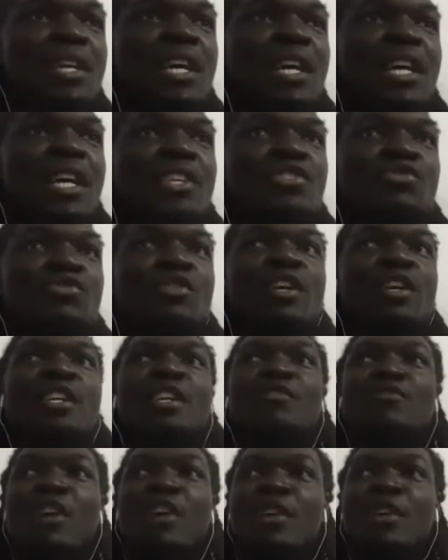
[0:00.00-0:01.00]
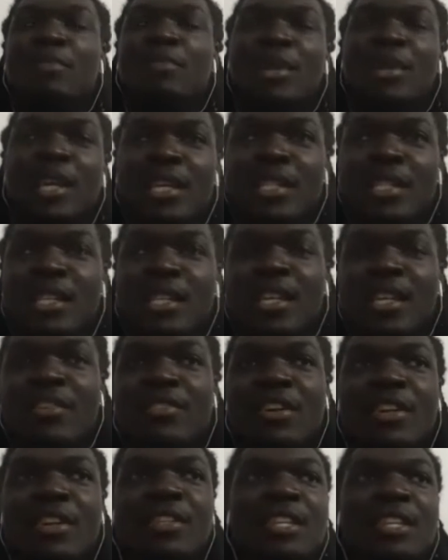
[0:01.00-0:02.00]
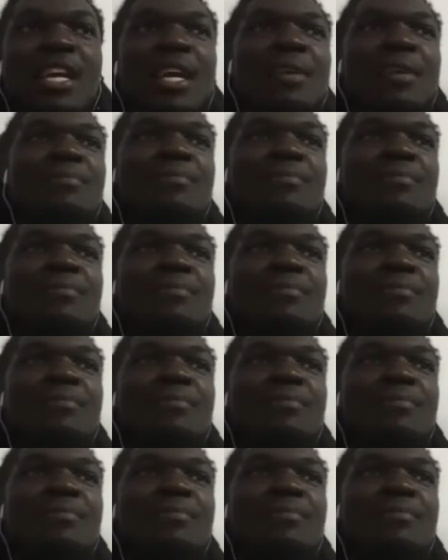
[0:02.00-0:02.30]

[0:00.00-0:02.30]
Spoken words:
because you are in the wrong place at the wrong time.